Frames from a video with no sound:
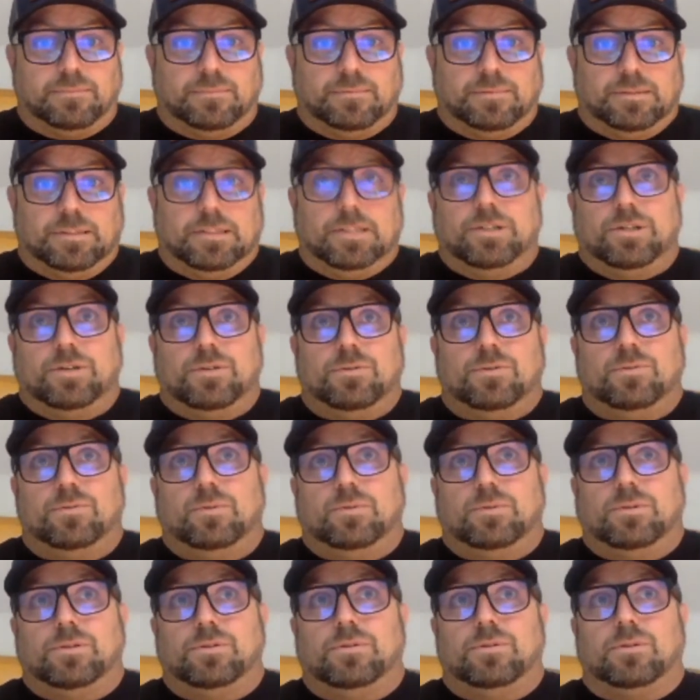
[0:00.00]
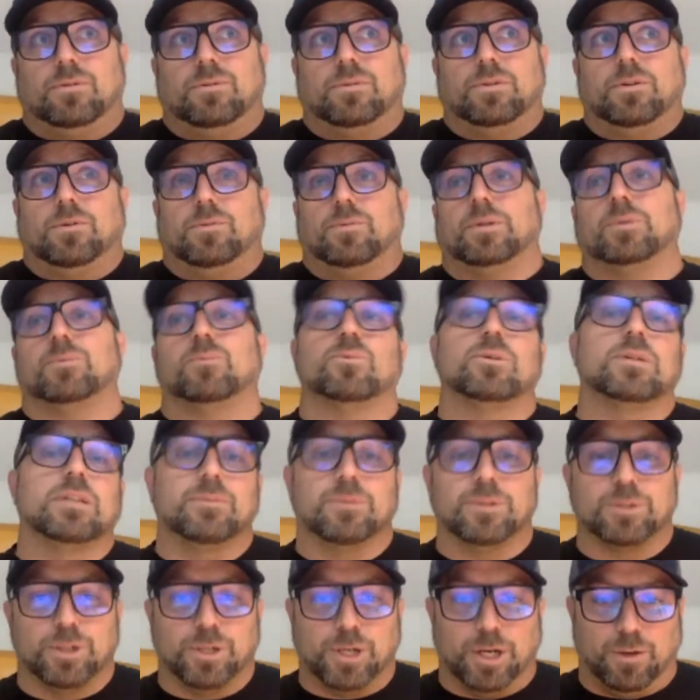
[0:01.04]
you don't know really
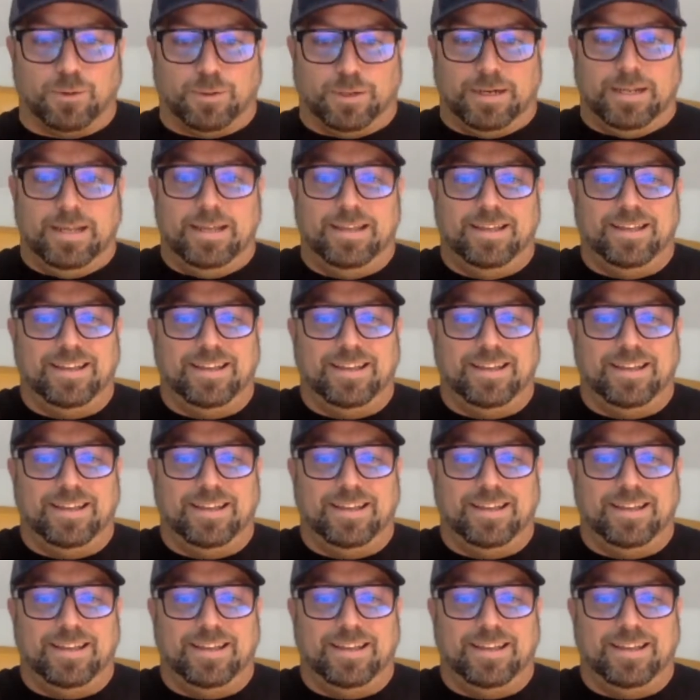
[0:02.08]
where you're going.